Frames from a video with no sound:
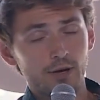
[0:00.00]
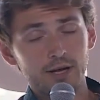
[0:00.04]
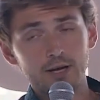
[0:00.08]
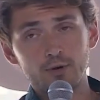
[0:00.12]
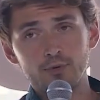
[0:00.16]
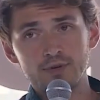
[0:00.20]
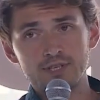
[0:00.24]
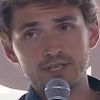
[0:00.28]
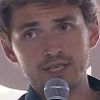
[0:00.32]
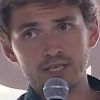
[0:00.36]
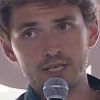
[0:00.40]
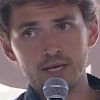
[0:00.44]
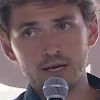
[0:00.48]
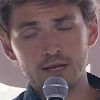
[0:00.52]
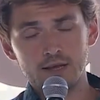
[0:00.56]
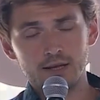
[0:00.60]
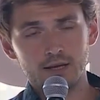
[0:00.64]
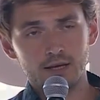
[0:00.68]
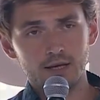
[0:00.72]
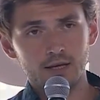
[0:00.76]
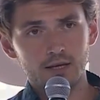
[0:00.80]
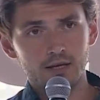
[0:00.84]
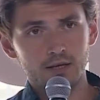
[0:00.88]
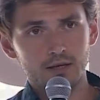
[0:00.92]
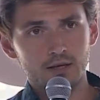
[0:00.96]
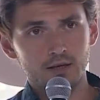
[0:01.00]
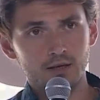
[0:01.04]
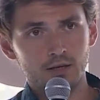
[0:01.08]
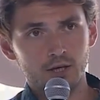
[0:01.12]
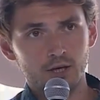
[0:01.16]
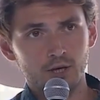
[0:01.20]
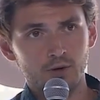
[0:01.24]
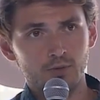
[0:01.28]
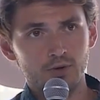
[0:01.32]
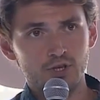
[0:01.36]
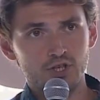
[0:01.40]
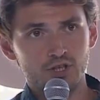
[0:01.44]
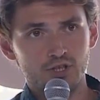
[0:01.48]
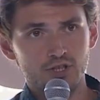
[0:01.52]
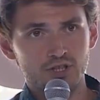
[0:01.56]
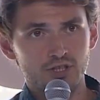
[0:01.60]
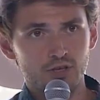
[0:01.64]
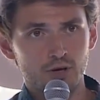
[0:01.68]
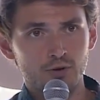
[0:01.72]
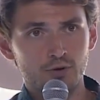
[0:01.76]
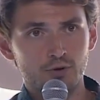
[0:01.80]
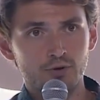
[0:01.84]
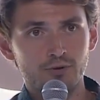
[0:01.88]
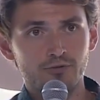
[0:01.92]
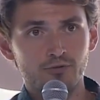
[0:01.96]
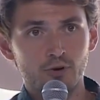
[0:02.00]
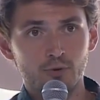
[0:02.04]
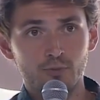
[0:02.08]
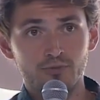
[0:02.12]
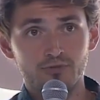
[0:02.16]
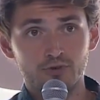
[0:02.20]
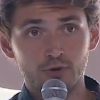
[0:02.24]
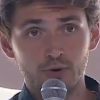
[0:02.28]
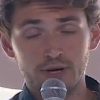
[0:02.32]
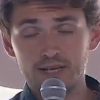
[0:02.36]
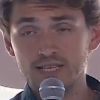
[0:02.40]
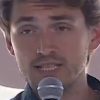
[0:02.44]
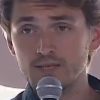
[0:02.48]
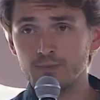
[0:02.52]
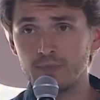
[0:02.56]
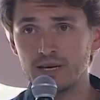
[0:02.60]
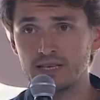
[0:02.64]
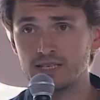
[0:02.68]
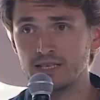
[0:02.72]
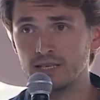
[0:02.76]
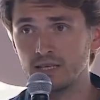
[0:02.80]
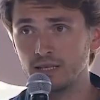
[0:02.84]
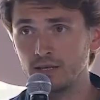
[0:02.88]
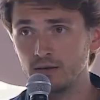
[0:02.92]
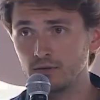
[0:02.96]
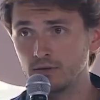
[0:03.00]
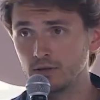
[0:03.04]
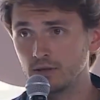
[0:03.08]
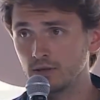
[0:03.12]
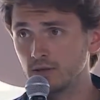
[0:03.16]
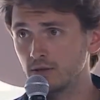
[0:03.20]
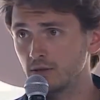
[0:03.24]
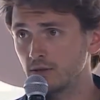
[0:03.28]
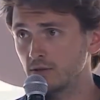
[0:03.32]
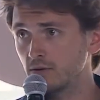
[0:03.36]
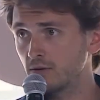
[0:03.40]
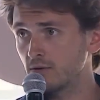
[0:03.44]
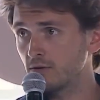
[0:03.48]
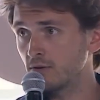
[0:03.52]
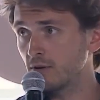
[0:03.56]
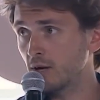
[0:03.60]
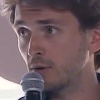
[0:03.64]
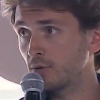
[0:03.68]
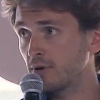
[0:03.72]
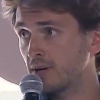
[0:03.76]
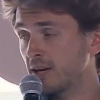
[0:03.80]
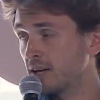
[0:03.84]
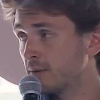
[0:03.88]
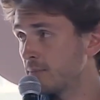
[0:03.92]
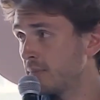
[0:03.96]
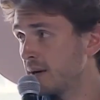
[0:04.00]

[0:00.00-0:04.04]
equity, I think, which is under the form of grants, basically, so that we can